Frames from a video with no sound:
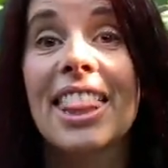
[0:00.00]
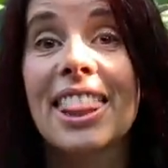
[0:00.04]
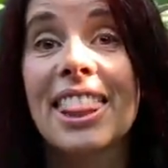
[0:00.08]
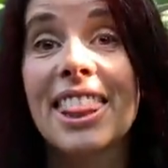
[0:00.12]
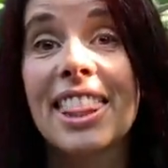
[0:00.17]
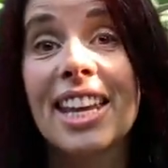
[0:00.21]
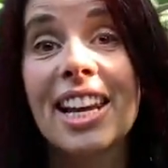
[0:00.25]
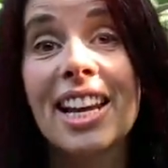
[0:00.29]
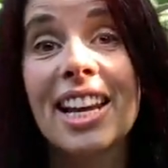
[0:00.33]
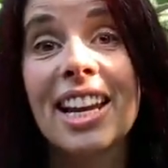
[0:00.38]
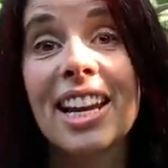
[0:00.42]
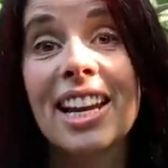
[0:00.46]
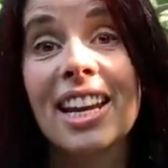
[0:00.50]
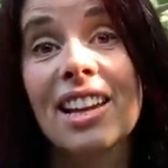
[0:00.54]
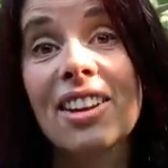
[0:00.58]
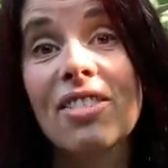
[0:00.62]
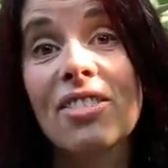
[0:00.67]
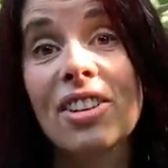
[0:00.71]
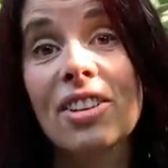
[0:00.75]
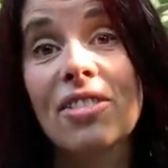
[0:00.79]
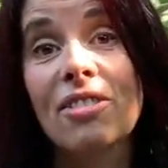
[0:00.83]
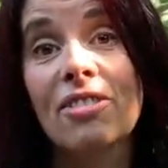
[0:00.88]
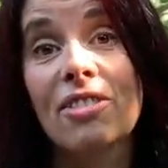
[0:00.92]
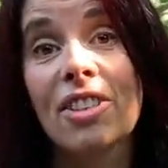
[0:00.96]
They
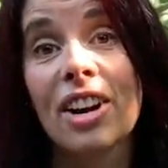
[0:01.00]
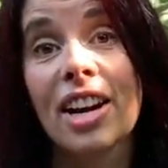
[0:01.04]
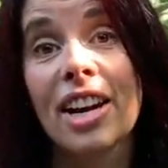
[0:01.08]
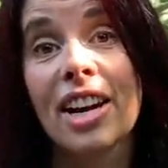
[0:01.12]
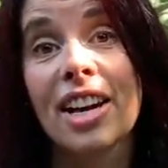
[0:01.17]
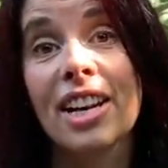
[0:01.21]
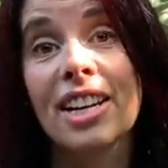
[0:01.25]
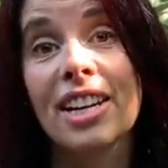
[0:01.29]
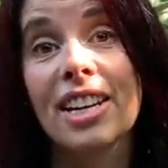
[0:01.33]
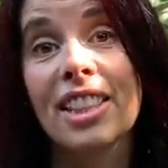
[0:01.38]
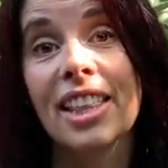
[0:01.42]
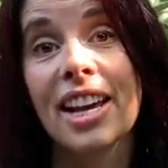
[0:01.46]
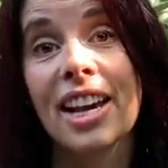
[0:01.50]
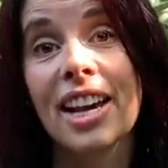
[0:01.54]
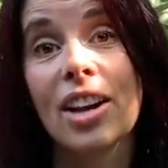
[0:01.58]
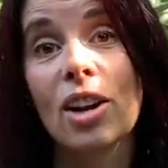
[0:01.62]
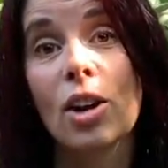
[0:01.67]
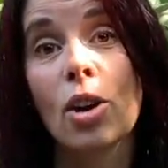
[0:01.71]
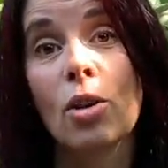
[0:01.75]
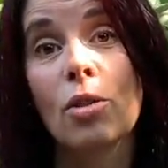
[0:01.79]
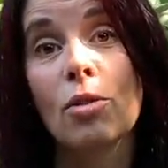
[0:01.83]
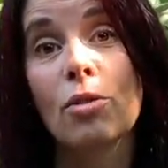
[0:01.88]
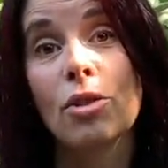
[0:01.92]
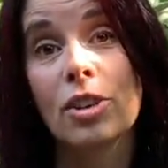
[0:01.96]
even find that
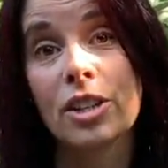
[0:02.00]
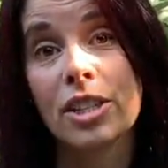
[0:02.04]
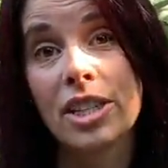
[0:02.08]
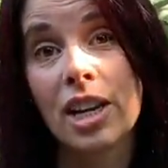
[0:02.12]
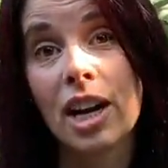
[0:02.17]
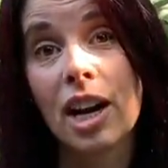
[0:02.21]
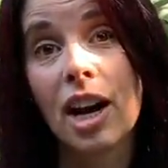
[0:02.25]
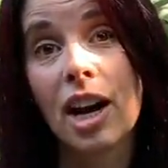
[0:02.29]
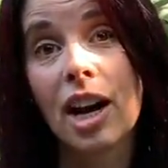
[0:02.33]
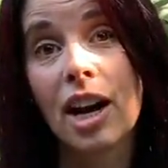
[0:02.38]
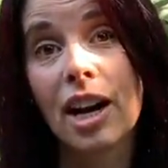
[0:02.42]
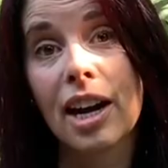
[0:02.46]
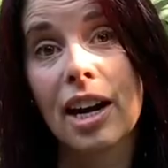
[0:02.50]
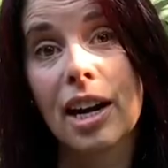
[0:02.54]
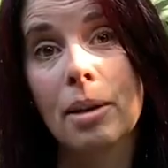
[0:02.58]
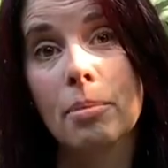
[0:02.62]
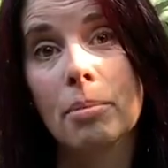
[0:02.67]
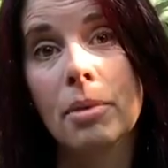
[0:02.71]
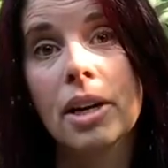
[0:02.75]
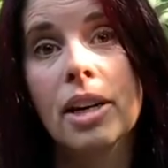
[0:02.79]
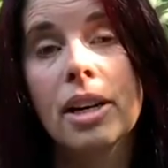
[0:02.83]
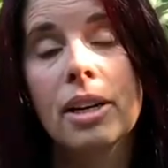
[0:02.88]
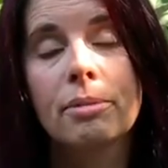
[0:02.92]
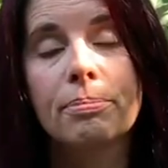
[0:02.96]
over time,
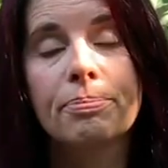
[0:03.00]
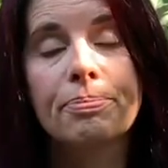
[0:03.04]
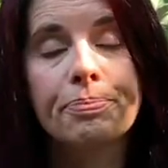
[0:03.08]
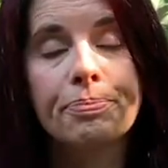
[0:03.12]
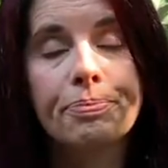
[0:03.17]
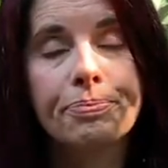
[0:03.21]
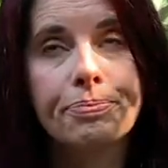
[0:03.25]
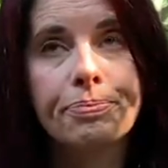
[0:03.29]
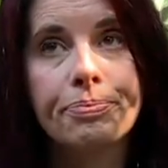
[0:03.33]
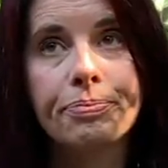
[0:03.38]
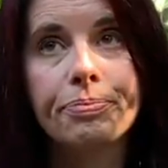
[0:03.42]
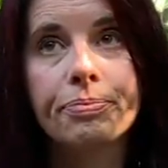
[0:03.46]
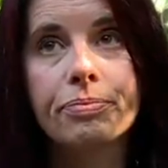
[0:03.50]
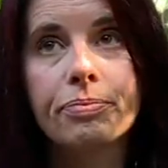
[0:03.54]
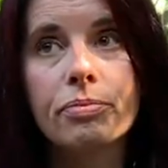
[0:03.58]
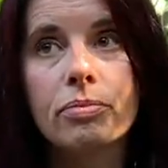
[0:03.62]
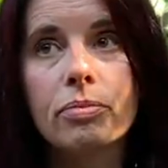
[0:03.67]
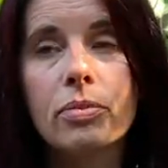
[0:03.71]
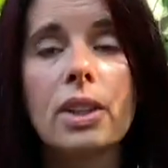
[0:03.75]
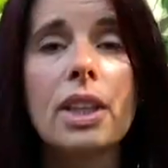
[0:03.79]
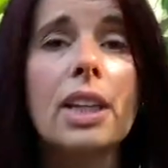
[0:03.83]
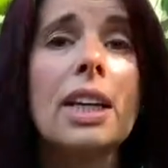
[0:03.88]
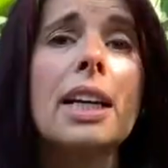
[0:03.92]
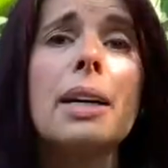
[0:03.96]

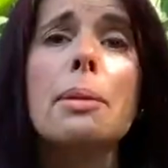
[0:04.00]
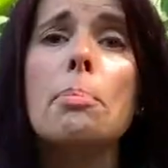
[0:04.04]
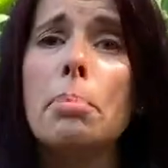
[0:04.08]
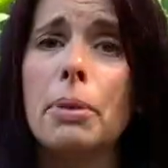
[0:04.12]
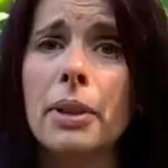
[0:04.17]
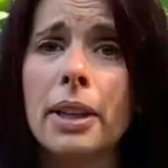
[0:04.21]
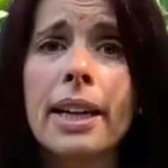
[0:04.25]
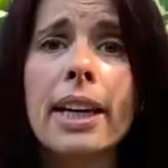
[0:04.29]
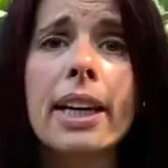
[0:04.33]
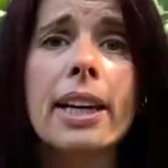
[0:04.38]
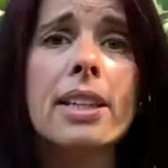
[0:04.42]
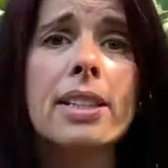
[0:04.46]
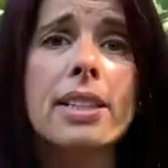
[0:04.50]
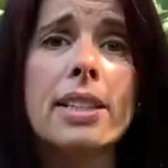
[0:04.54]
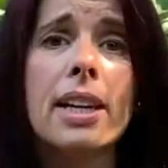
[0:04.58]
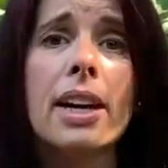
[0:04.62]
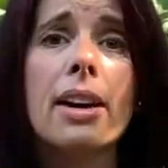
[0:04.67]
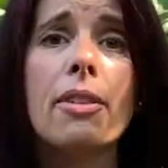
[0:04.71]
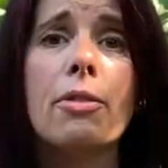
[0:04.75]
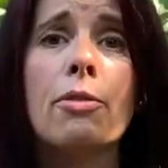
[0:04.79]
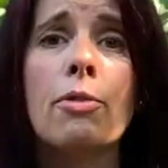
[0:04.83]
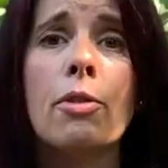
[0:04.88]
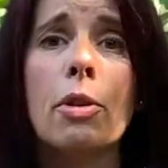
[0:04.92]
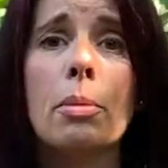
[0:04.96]
plants
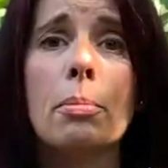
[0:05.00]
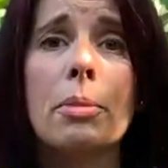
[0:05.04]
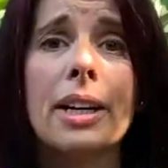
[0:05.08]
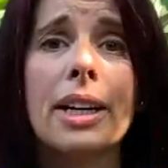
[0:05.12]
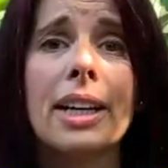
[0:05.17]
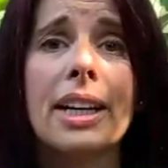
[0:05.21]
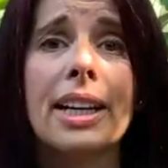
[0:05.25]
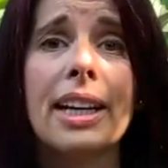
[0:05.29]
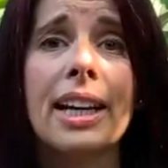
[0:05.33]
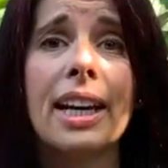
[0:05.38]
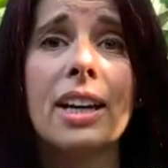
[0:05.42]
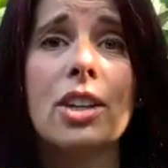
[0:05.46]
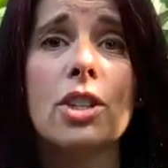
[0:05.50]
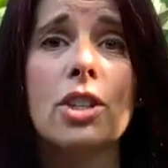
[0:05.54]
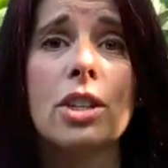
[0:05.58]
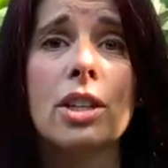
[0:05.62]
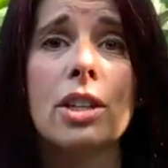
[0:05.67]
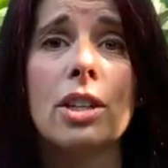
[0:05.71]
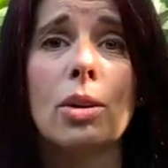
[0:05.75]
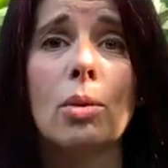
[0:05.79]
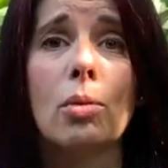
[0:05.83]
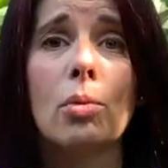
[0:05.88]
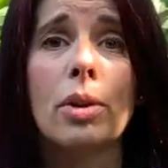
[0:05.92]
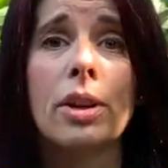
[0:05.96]
form a
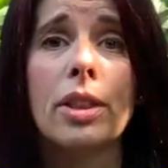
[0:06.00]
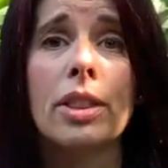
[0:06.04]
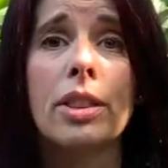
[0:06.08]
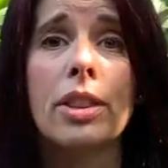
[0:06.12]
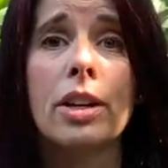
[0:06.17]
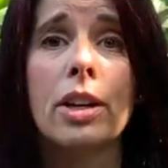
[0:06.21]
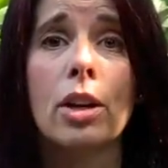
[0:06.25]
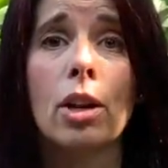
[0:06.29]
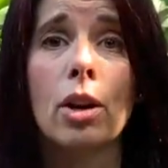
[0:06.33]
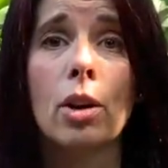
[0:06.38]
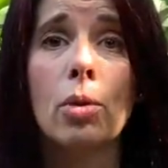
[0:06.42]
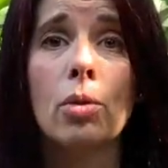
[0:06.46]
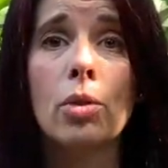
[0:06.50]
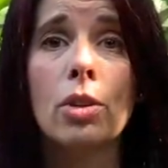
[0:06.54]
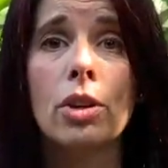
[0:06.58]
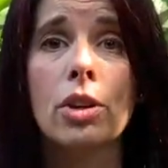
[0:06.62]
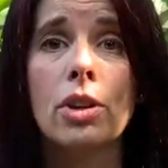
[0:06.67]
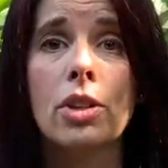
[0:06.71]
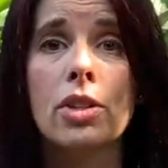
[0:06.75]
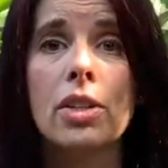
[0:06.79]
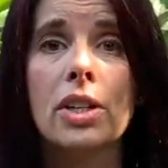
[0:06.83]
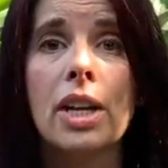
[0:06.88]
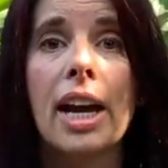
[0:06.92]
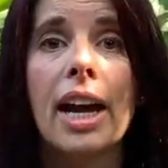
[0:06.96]
connection with their
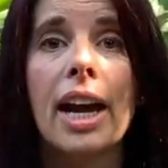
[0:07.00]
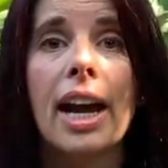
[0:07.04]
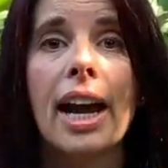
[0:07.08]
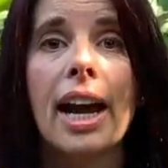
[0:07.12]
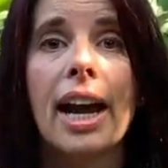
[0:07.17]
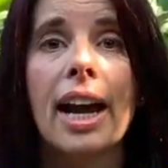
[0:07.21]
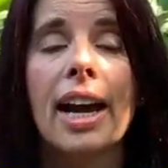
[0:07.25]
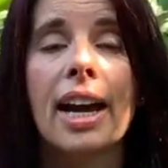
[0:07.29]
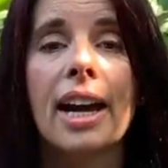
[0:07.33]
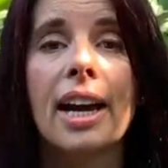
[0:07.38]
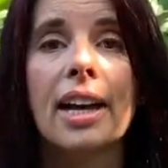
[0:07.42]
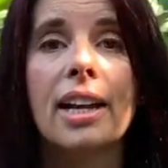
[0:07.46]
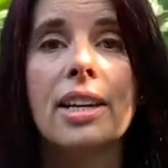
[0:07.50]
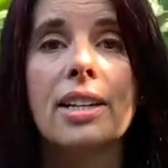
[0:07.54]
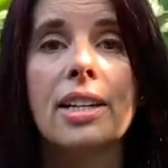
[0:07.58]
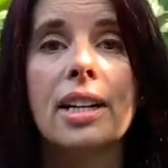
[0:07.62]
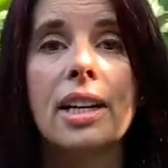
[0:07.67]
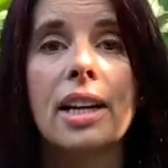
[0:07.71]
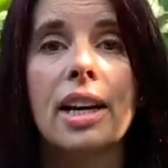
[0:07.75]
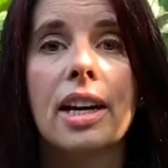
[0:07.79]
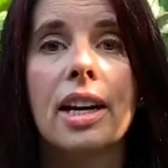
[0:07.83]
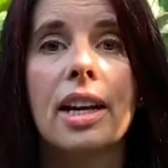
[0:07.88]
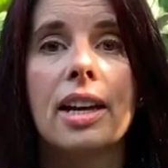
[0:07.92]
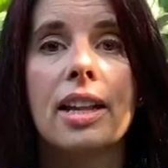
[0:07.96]
owners, and
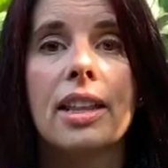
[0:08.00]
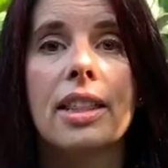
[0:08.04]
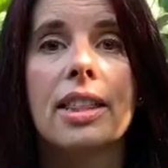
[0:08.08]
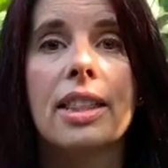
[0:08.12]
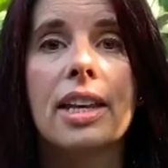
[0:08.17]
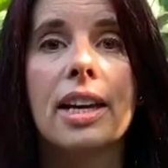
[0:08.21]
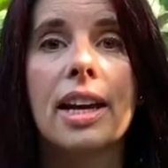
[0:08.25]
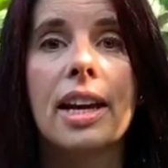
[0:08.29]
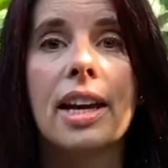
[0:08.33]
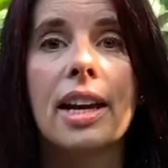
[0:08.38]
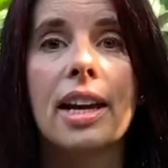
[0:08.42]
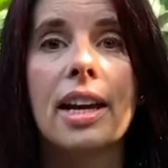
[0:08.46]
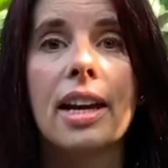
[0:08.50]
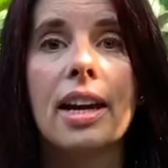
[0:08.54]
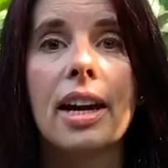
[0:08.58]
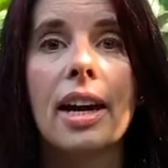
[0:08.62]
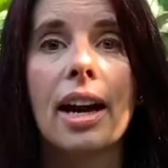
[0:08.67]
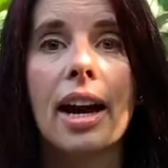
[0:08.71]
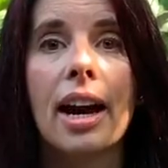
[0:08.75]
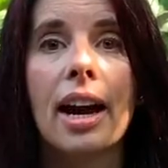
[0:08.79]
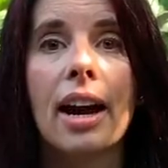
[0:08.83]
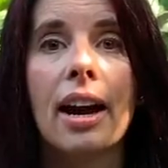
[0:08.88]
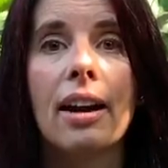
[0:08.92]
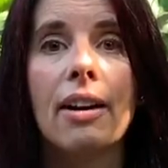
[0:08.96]
they
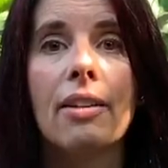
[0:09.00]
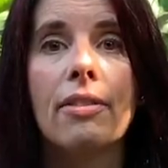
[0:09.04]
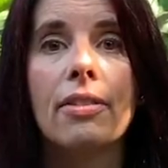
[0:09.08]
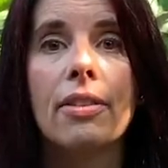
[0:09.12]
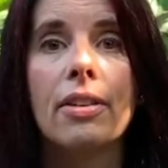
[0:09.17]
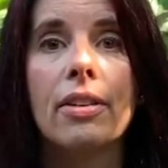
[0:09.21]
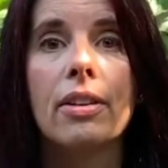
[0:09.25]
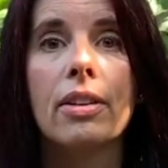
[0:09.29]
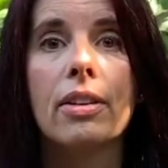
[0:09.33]
have